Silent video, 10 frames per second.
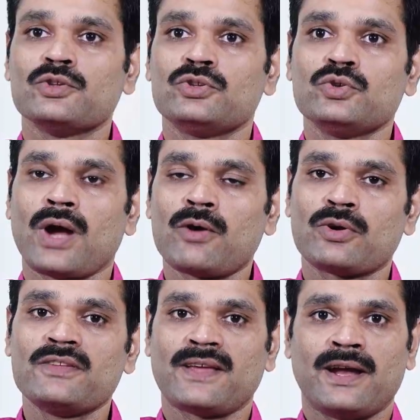you have
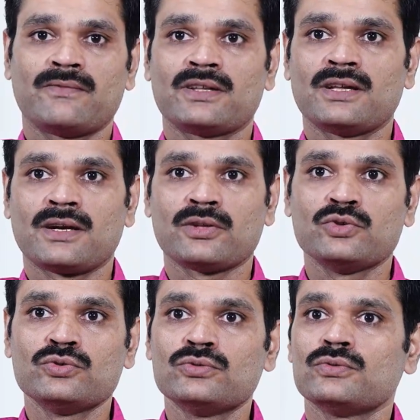to decide whether
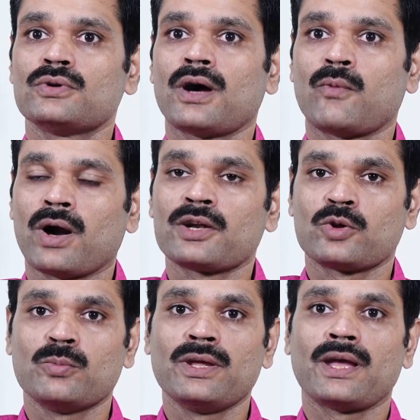you
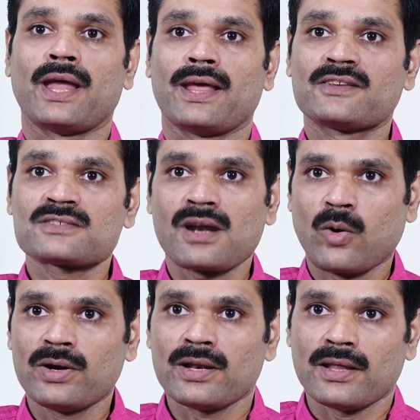wanted to be an
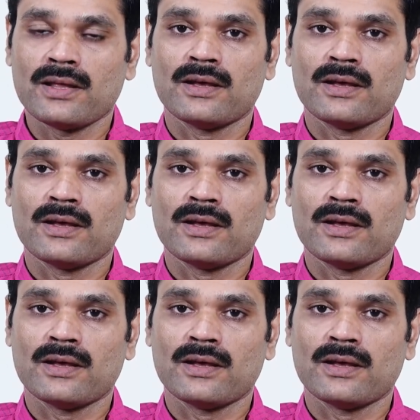extraordinary